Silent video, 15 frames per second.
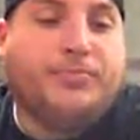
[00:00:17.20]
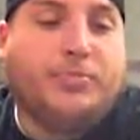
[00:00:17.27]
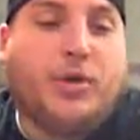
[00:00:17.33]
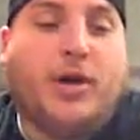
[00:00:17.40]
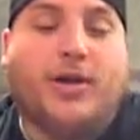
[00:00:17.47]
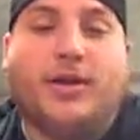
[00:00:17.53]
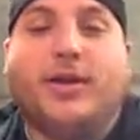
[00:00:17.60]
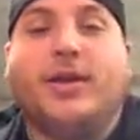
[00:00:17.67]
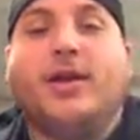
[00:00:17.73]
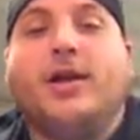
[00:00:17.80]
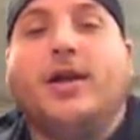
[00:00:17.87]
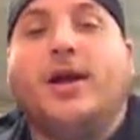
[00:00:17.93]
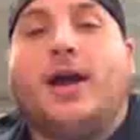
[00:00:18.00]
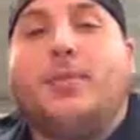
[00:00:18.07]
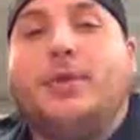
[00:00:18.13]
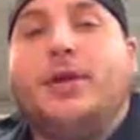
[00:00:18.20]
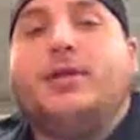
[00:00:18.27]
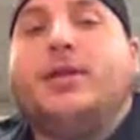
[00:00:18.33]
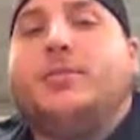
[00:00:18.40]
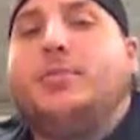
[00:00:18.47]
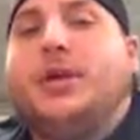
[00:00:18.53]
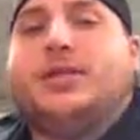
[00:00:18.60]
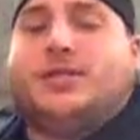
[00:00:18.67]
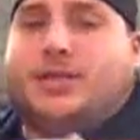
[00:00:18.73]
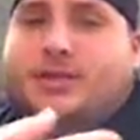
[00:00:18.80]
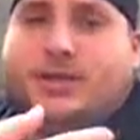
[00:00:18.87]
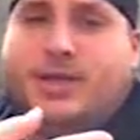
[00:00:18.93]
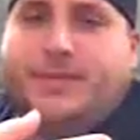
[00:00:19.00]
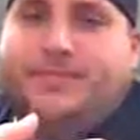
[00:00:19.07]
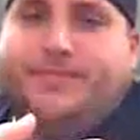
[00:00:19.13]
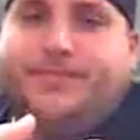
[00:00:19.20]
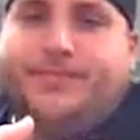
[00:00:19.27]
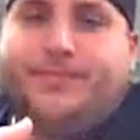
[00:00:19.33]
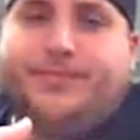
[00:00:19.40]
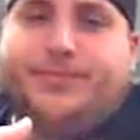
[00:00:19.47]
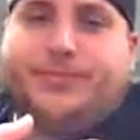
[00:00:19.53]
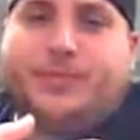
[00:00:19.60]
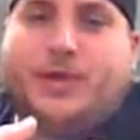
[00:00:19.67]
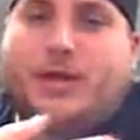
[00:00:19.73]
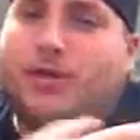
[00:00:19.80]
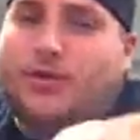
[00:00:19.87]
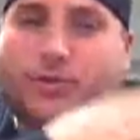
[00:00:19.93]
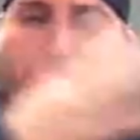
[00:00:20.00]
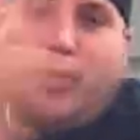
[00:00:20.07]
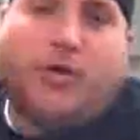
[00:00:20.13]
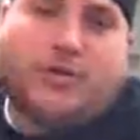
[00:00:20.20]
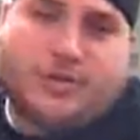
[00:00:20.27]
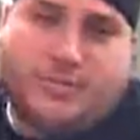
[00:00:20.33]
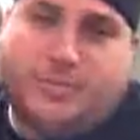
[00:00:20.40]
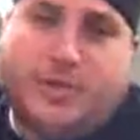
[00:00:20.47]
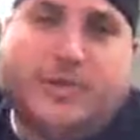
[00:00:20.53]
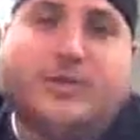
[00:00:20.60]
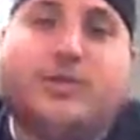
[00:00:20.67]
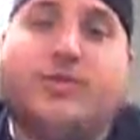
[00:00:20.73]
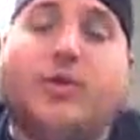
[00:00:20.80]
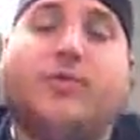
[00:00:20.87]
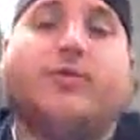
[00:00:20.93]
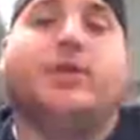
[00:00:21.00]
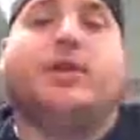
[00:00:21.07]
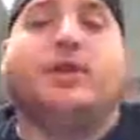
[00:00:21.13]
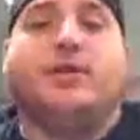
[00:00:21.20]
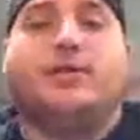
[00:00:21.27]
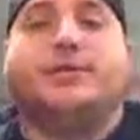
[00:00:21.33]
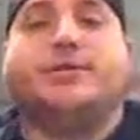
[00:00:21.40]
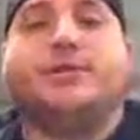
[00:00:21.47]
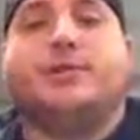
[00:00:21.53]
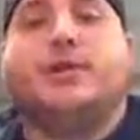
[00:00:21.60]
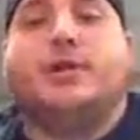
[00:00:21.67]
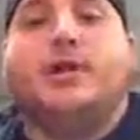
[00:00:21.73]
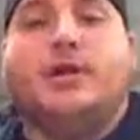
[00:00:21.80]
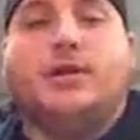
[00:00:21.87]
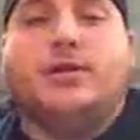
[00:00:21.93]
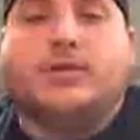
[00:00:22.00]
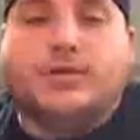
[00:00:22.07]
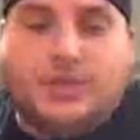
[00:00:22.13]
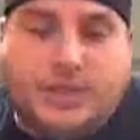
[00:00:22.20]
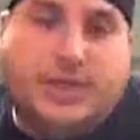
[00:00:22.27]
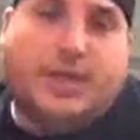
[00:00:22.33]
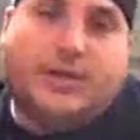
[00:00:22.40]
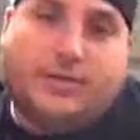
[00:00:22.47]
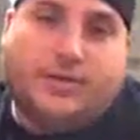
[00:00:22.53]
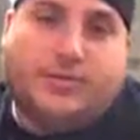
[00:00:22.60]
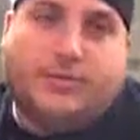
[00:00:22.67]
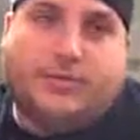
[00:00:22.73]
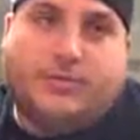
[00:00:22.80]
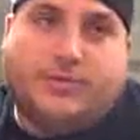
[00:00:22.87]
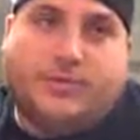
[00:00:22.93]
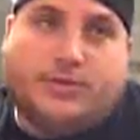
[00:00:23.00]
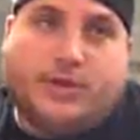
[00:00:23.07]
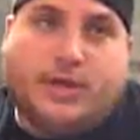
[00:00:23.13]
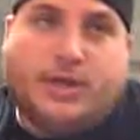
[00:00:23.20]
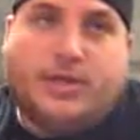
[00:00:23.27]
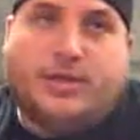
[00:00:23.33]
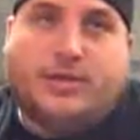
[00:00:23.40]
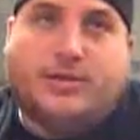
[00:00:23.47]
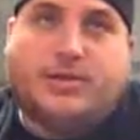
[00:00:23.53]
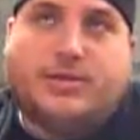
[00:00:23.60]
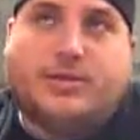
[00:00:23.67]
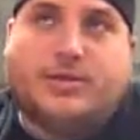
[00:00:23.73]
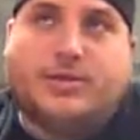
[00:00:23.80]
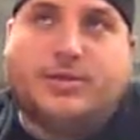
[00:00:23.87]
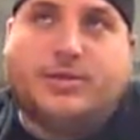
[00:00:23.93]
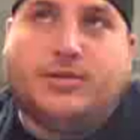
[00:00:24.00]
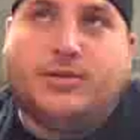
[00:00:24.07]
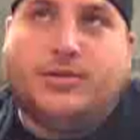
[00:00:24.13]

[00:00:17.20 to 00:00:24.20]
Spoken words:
But I mean that basically, at all the bars I've been to over the years, G Hill is